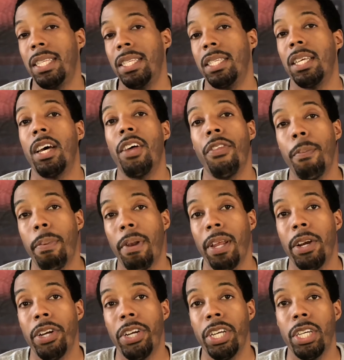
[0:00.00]
this other
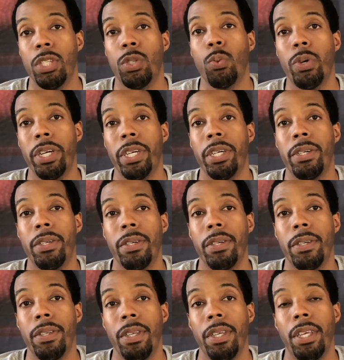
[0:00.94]
player does well.
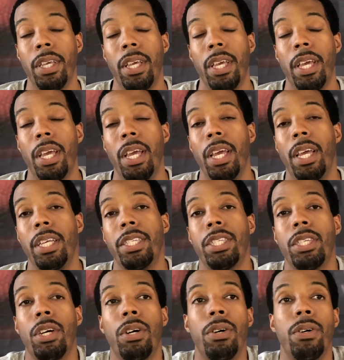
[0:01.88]
And
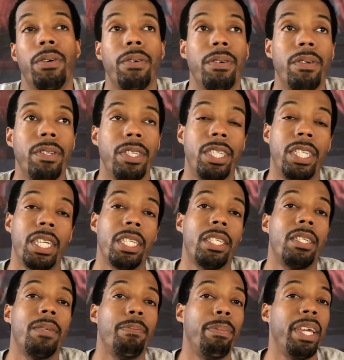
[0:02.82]
so
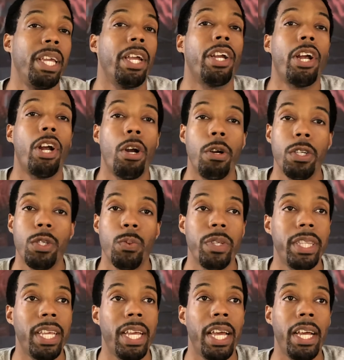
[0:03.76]
just be encouraged with
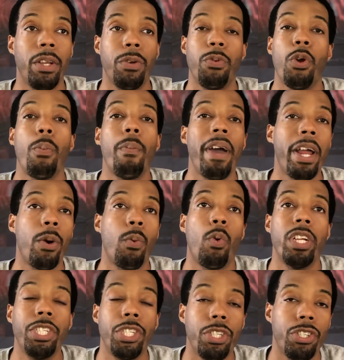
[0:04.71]
that. No matter
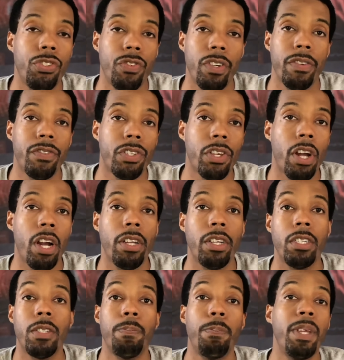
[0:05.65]
what your strengths are,
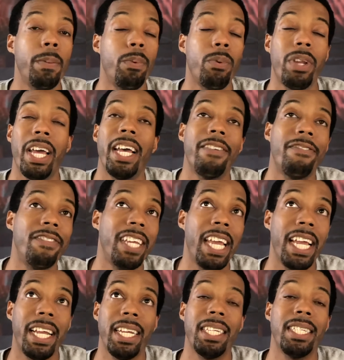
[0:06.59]
there's people that have
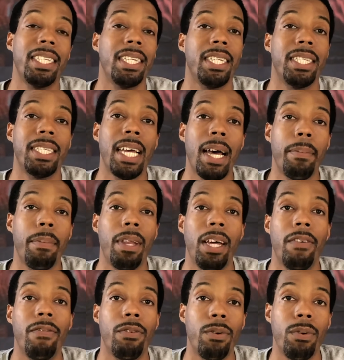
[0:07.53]
taken it to the top
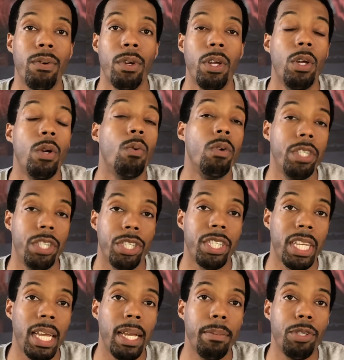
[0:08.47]
level with your
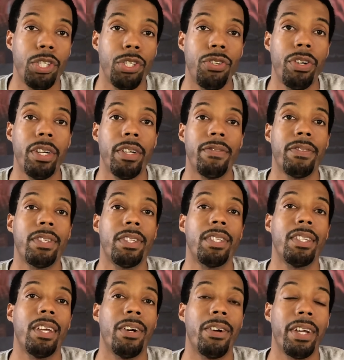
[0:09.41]
same strengths,
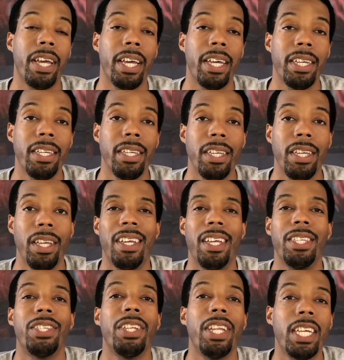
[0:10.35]
okay? And
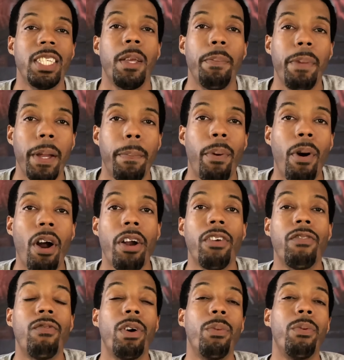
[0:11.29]
so that's a big part
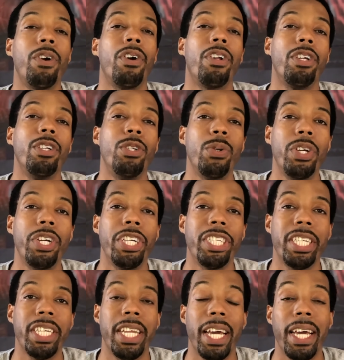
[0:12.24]
of what we're gonna do here
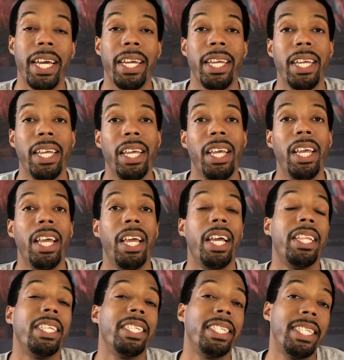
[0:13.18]
today. And
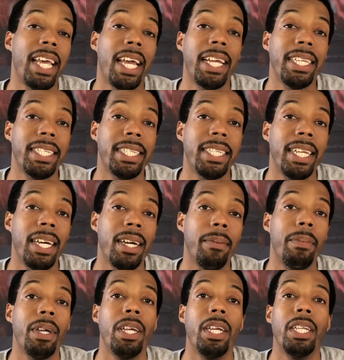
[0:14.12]
the second step
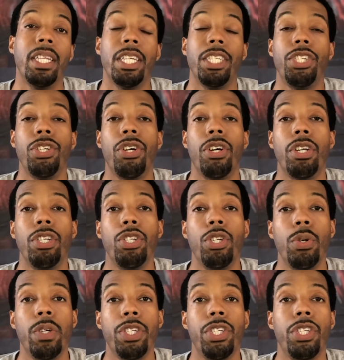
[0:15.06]
that you're gonna
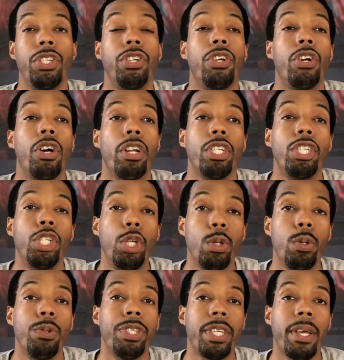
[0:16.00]
do is you're gonna
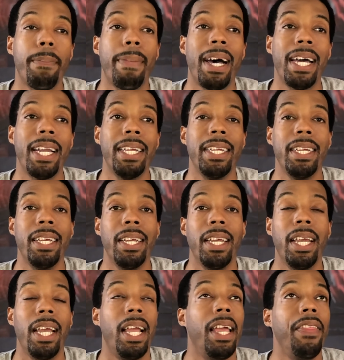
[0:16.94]
choose somebody
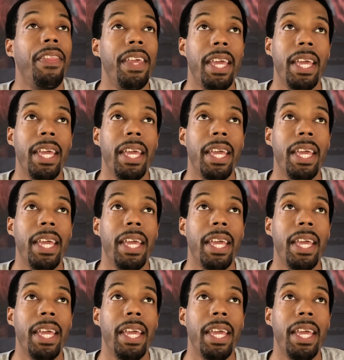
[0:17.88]
in the